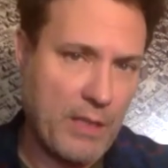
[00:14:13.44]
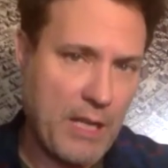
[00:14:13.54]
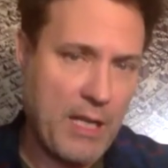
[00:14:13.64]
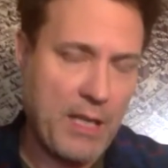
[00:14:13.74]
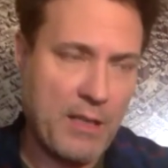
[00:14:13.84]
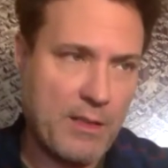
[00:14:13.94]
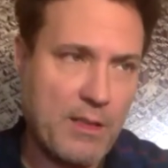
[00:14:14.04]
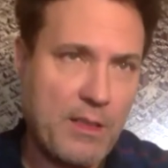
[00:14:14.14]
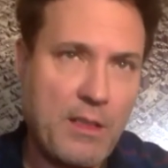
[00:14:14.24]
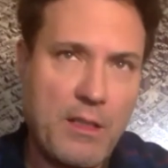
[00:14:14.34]
And
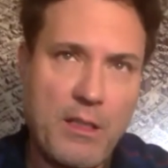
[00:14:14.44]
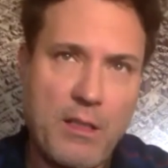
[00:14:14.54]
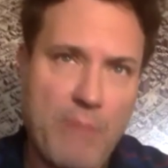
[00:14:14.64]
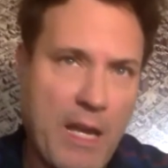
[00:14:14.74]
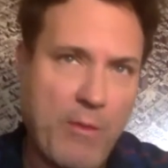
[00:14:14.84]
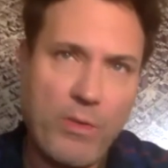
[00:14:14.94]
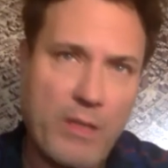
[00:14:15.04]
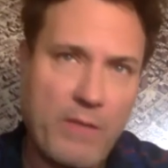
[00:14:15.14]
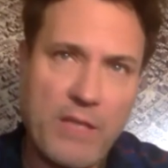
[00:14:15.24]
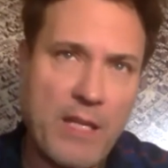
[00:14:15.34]
I wouldn't
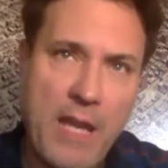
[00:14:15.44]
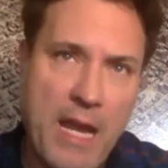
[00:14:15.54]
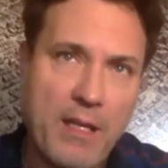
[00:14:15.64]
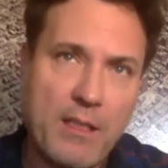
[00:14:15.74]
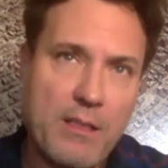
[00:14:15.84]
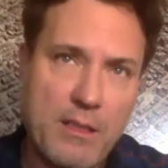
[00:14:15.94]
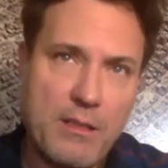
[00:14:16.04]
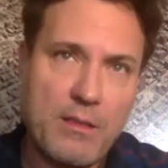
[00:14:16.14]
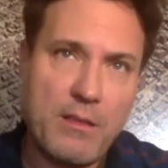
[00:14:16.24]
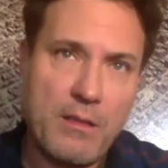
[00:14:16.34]
have done that
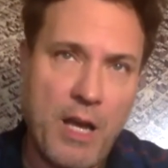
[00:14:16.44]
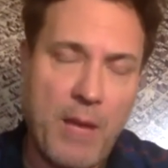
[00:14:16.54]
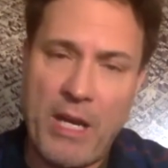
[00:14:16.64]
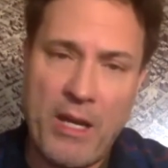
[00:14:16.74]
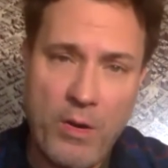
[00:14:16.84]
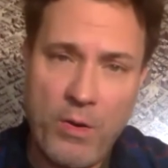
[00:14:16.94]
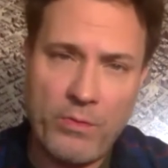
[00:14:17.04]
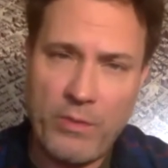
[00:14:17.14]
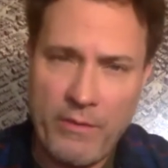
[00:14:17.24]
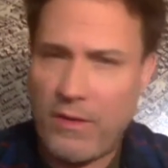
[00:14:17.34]
on my own,
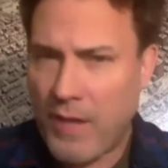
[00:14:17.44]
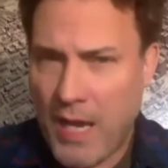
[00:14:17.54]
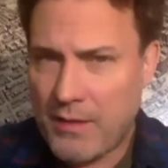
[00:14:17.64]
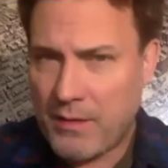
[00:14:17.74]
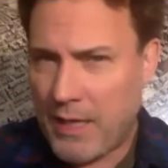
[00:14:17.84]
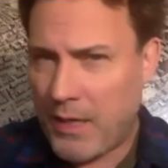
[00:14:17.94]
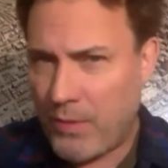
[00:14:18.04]
or even thought that I would